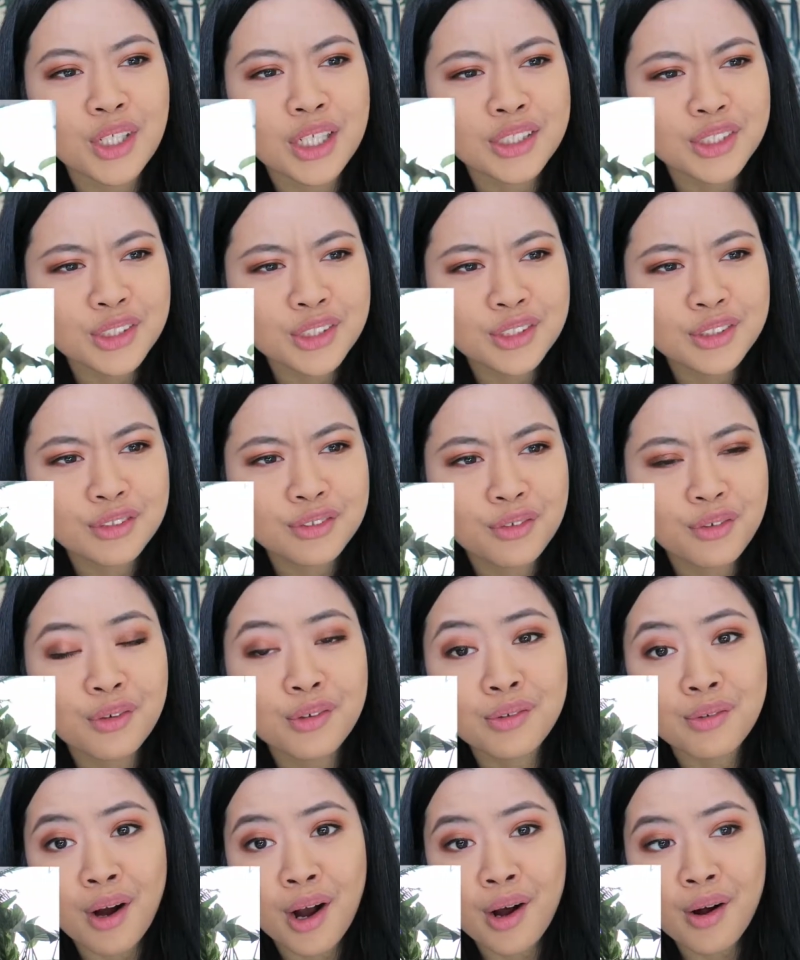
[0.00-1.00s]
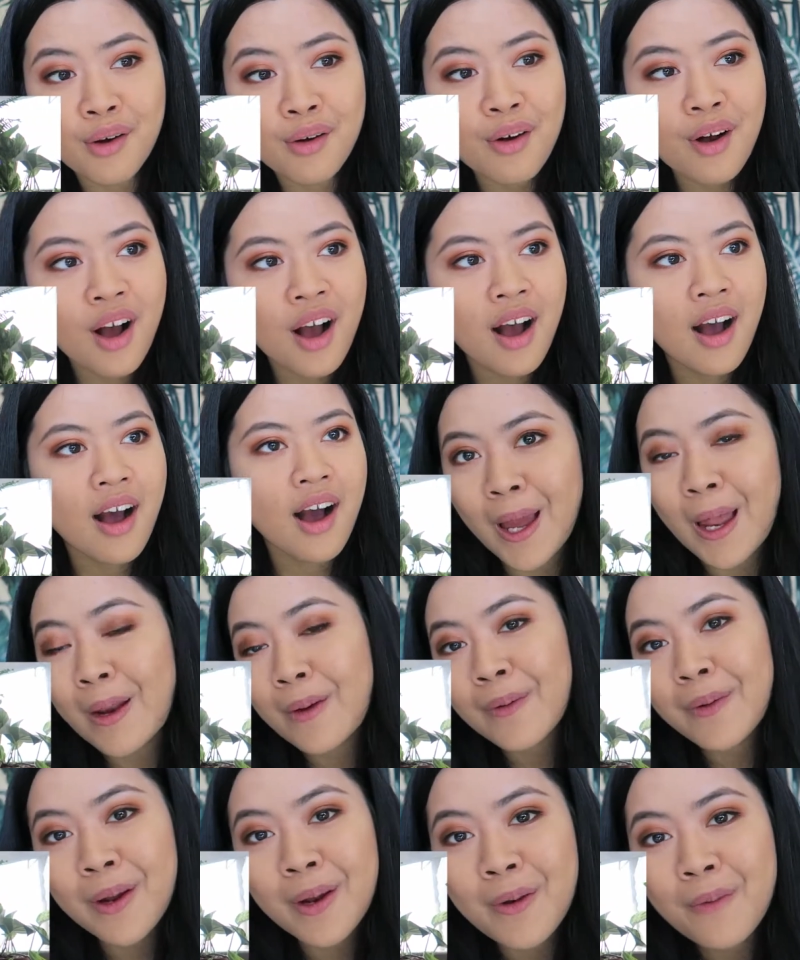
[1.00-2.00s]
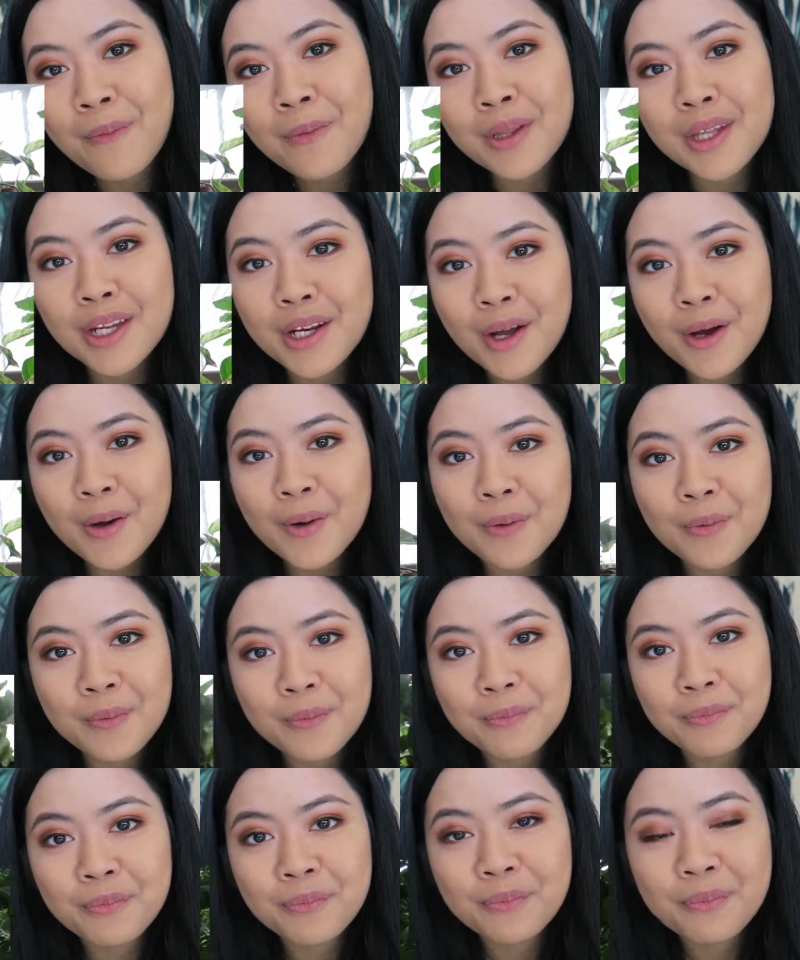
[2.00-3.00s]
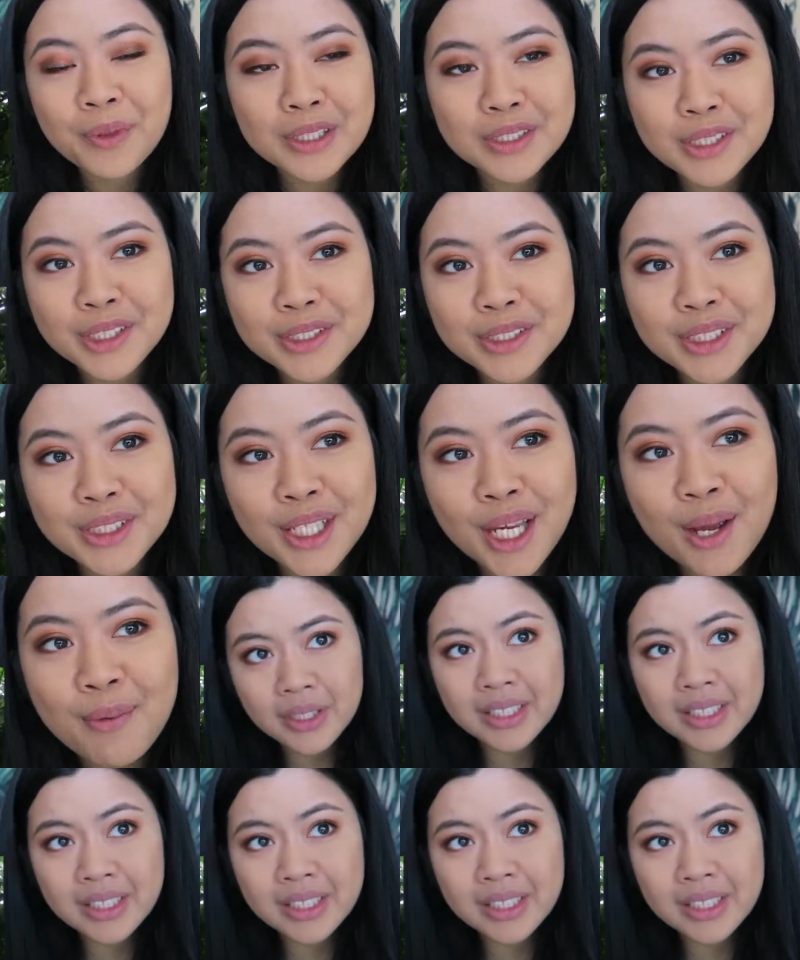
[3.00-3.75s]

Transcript: Jester's Crow. I don't really know much else to say.